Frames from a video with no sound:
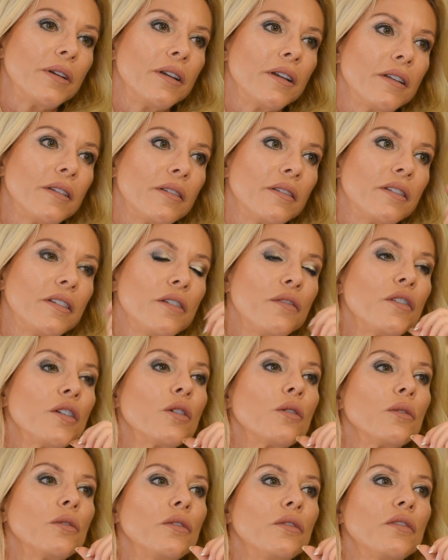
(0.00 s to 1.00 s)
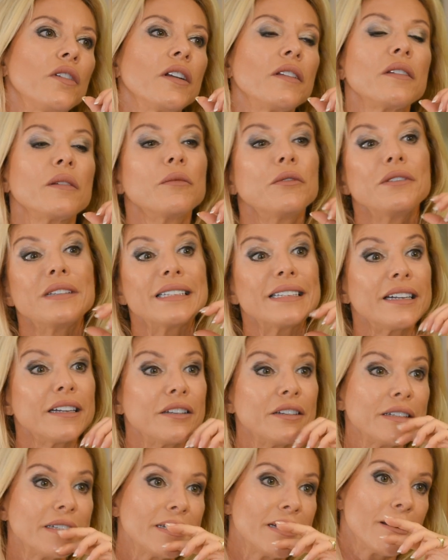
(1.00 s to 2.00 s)
It's difficult to find some good
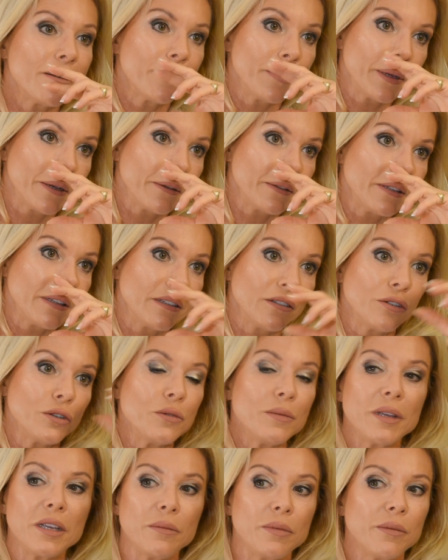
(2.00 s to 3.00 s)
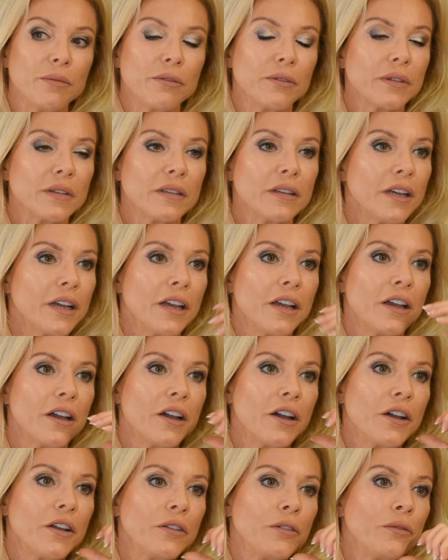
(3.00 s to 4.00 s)
standards now because there's too many people
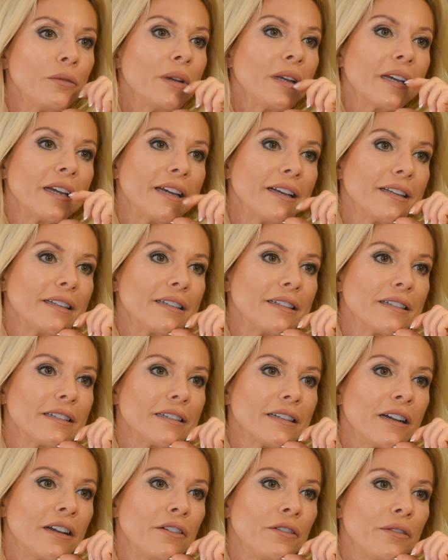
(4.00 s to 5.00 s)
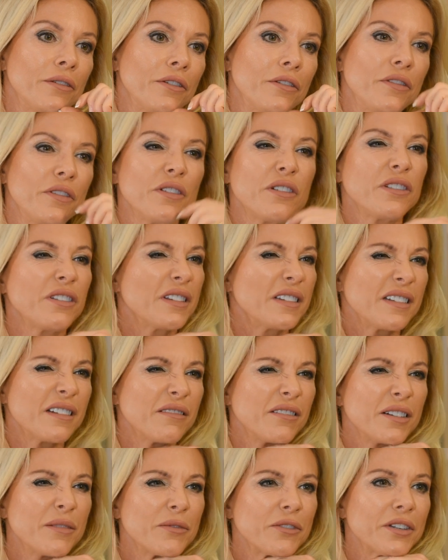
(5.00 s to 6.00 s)
doing it. I don't know if you
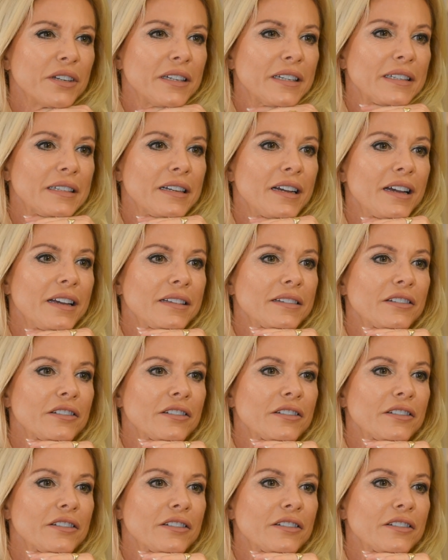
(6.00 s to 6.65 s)
understand what I'm trying to say.